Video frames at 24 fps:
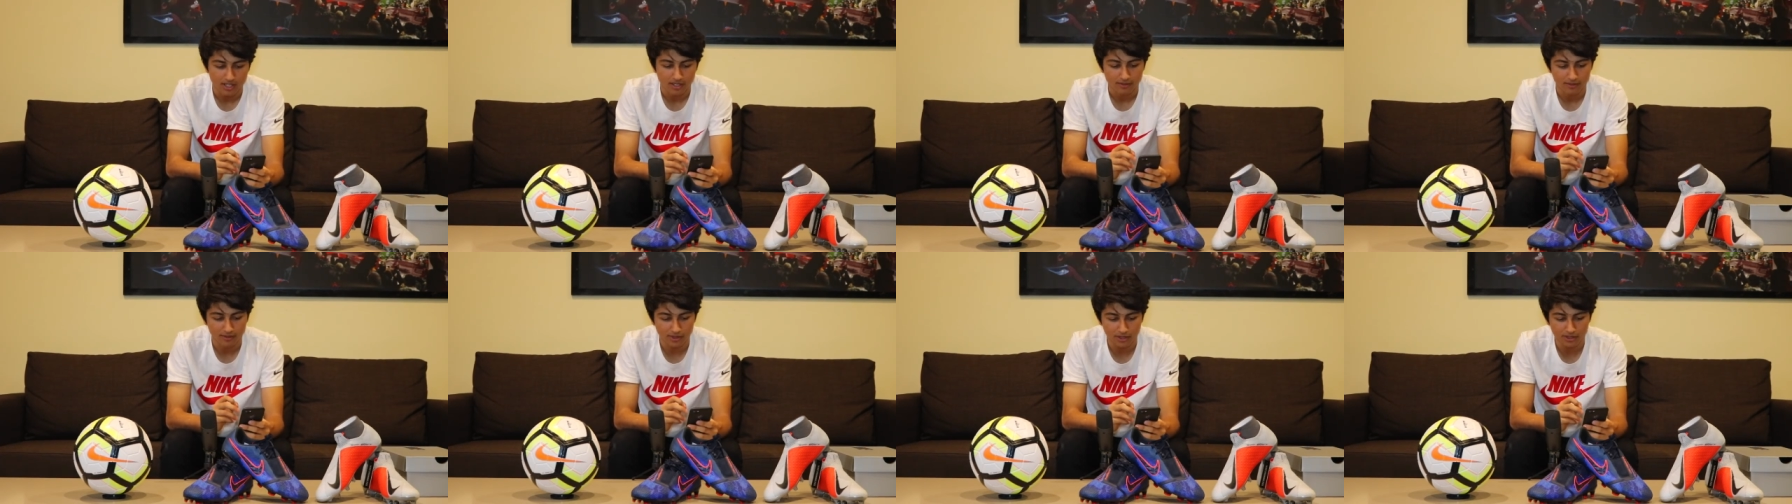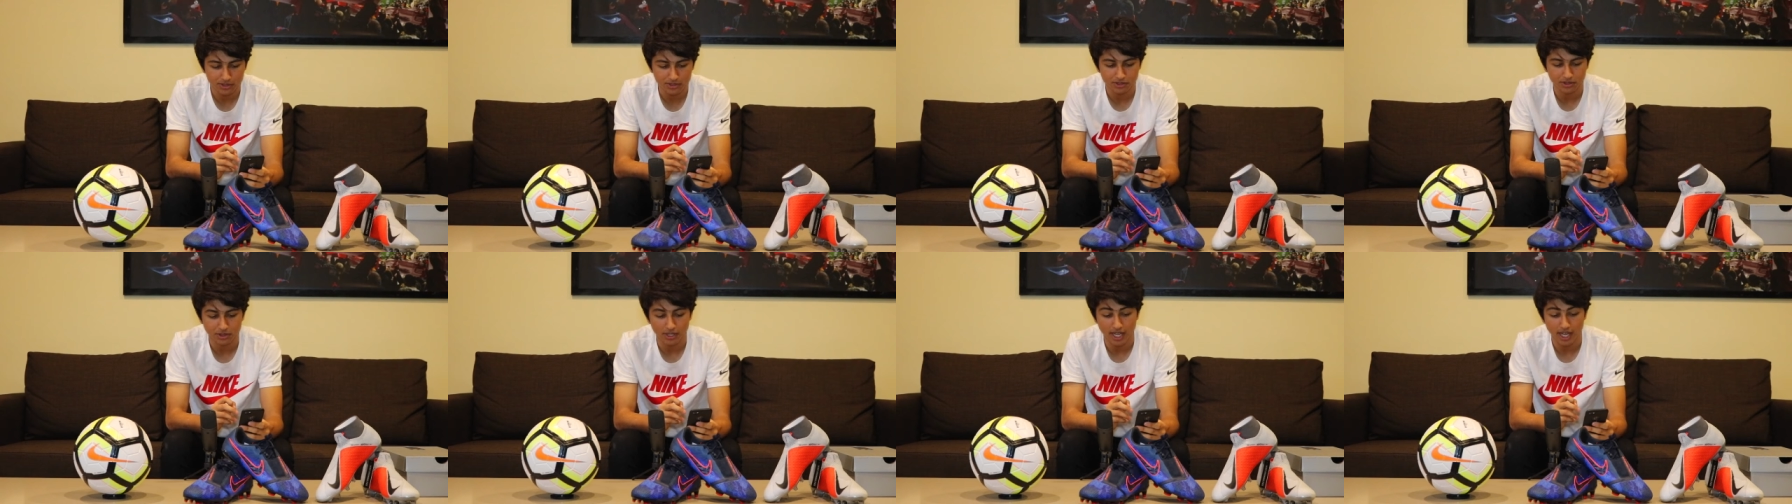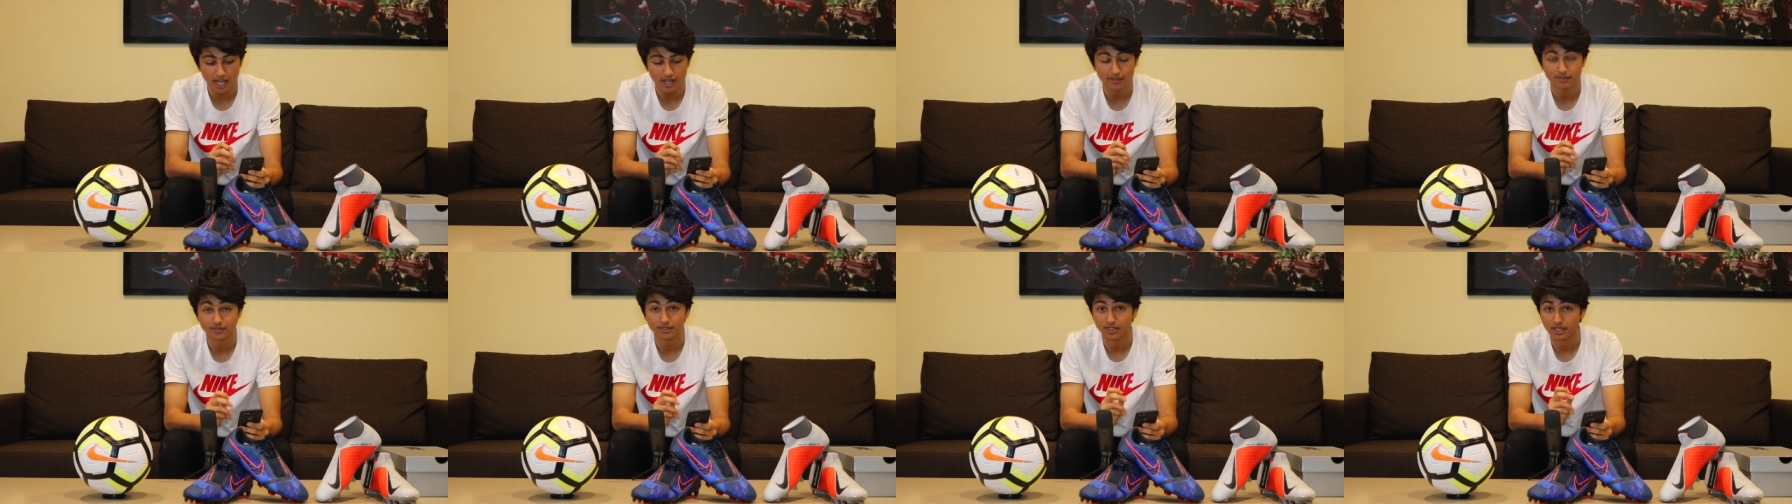First, you
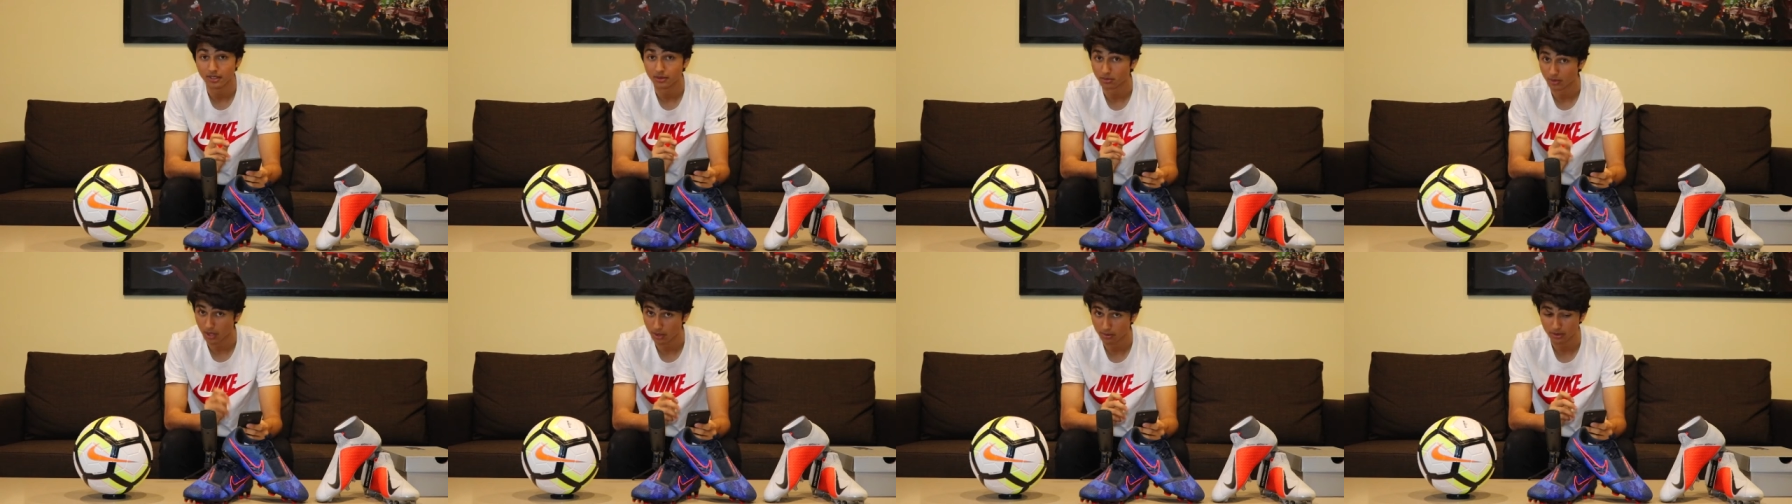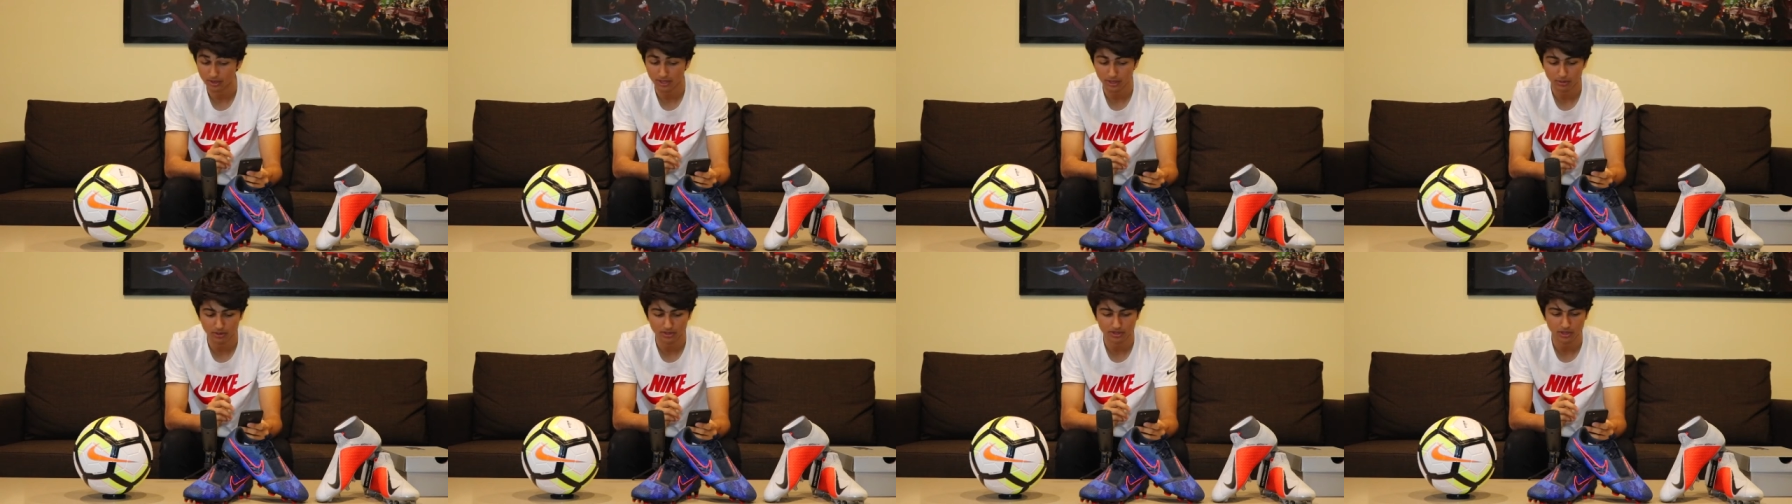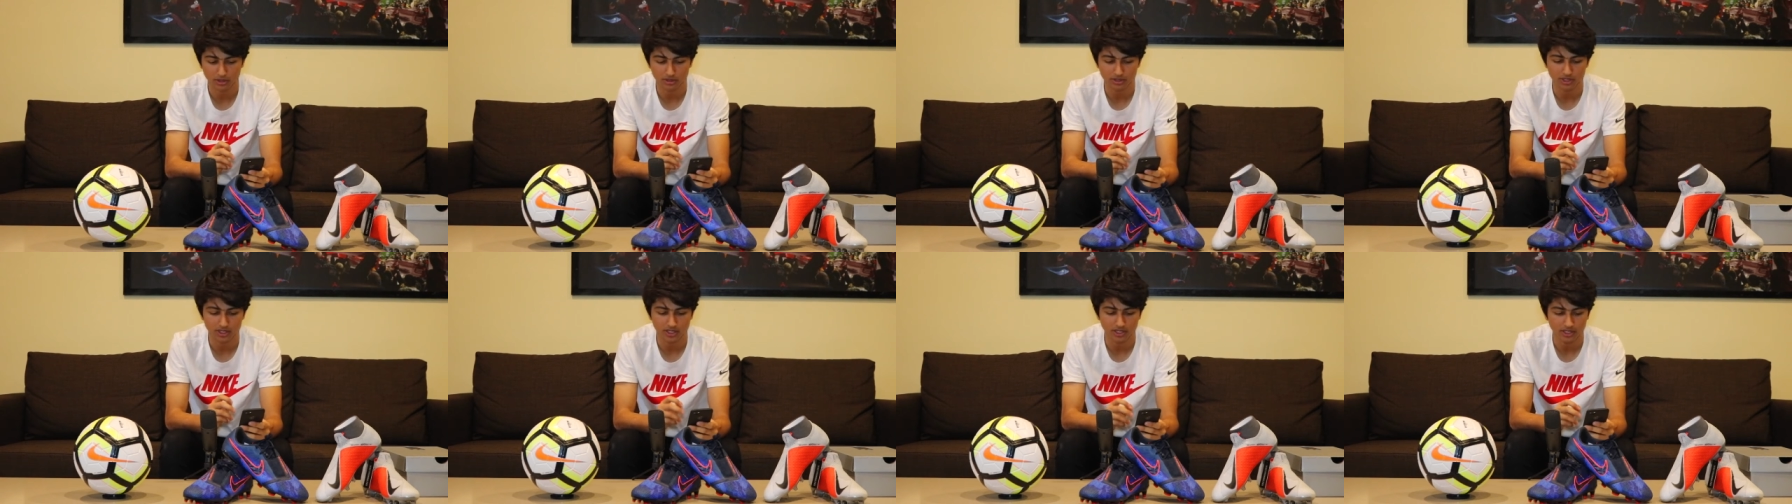have Robert
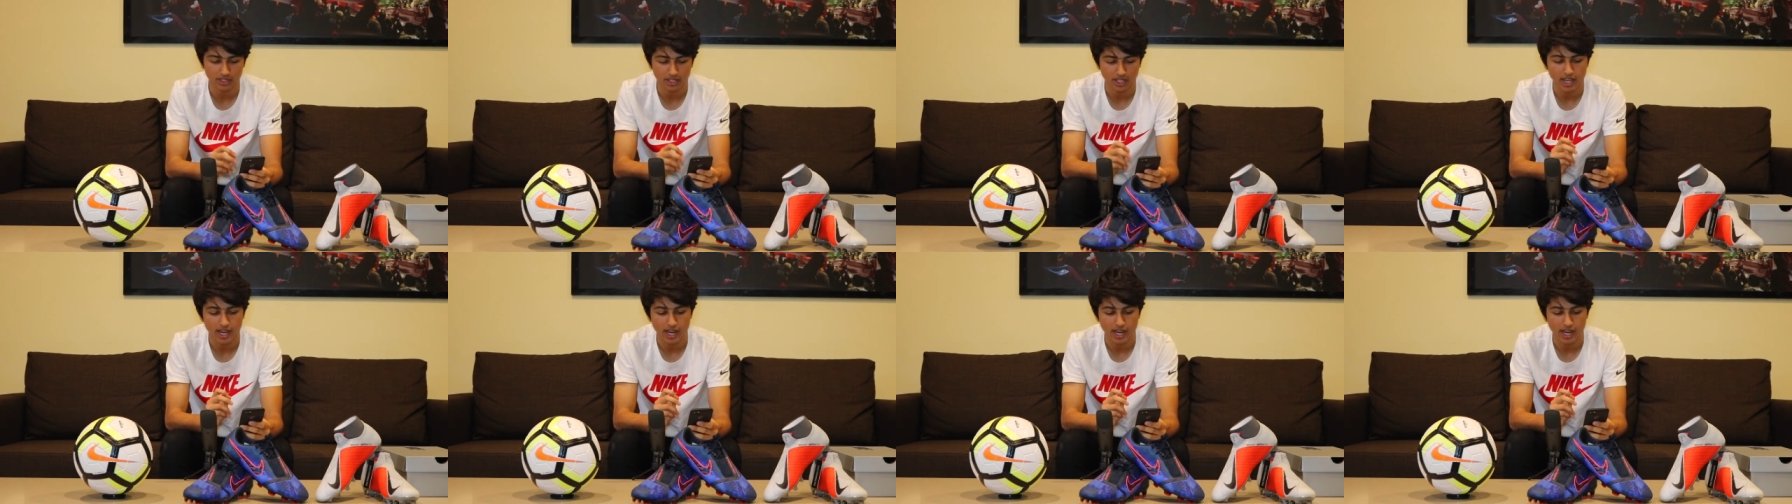Lewandowski,